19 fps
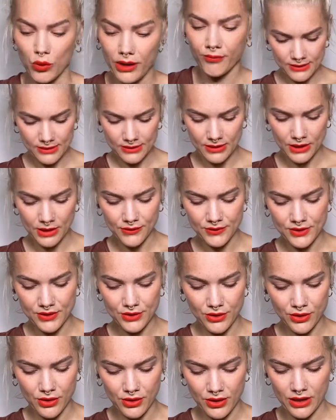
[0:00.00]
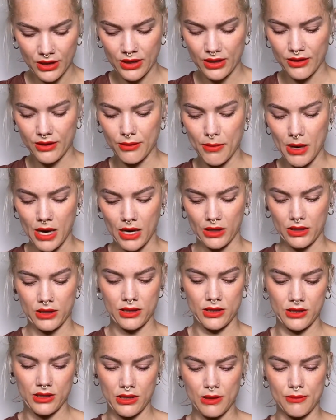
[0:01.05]
Instead of starting in the back,
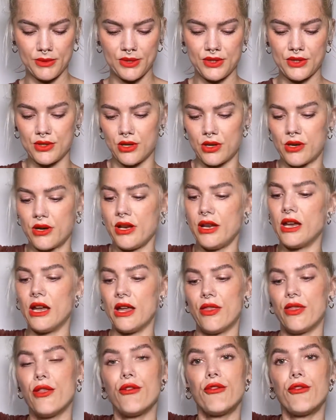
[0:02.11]
I'm starting in the